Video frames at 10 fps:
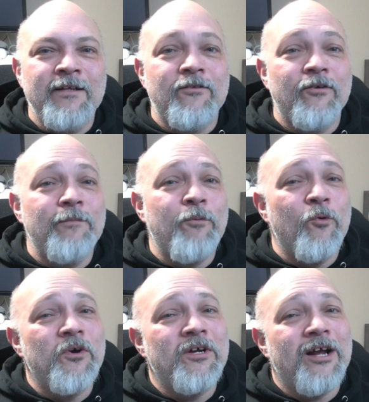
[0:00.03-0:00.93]
The
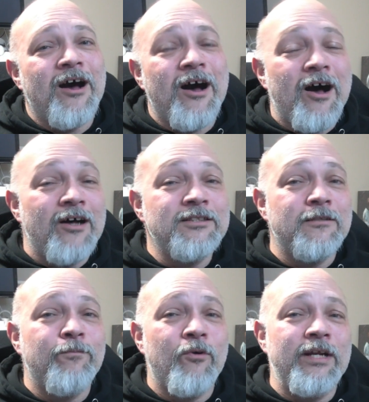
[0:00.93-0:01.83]
report
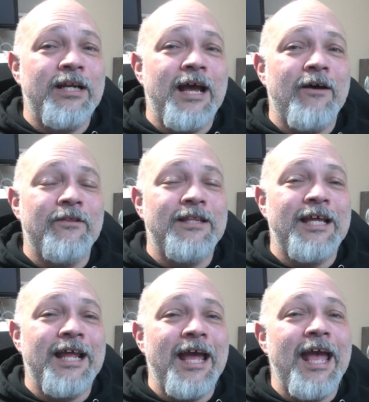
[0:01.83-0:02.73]
also pointed out
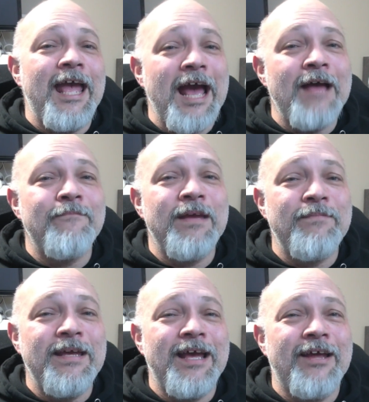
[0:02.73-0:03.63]
that AI may
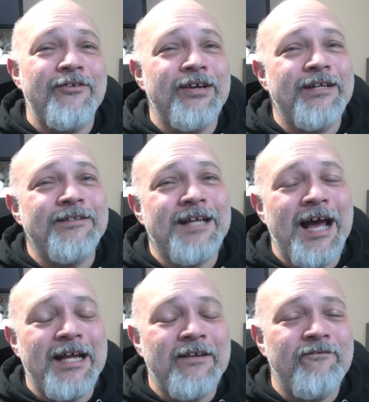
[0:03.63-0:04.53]
be entering
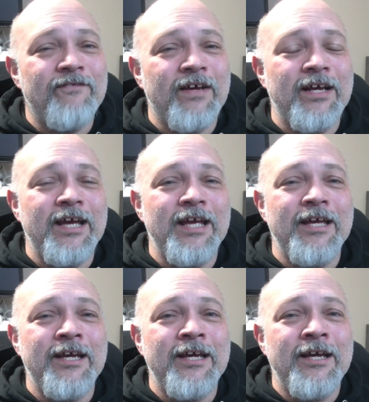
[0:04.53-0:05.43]
kind of
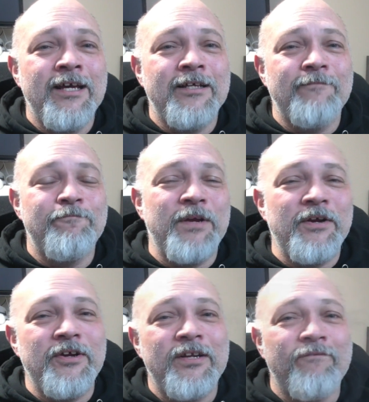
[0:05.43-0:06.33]
a
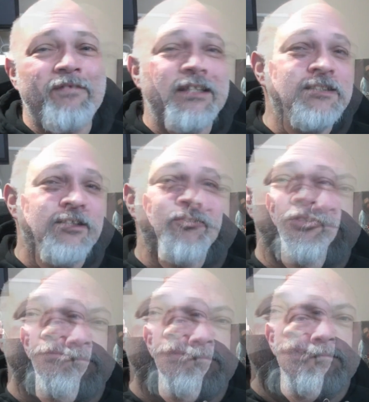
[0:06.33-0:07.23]
period of
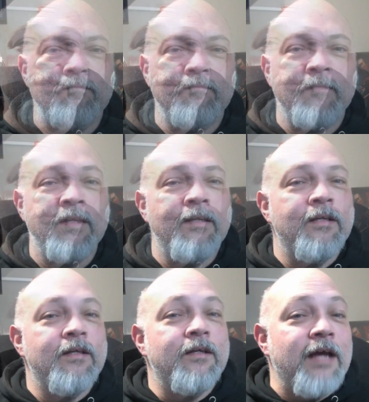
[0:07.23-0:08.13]
disillusionment.
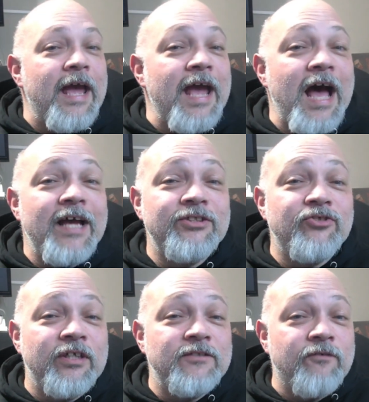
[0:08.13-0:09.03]
AI is
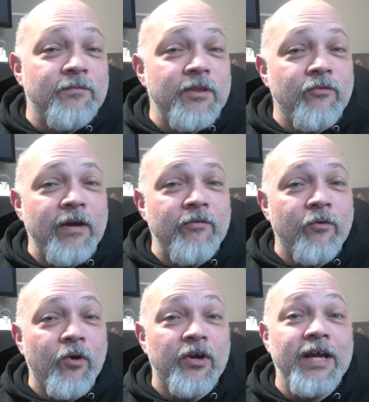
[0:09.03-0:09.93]
transforming the way we
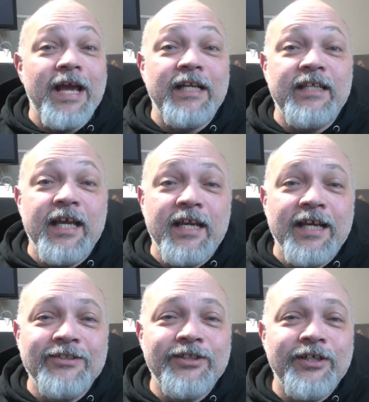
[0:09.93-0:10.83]
work, and data
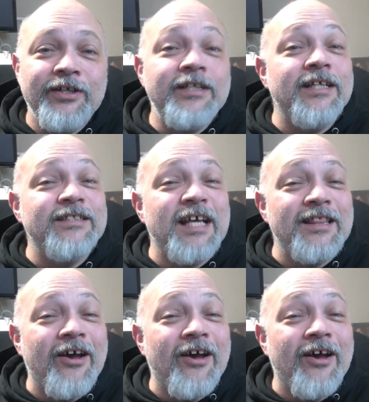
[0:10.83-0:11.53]
engineering is at the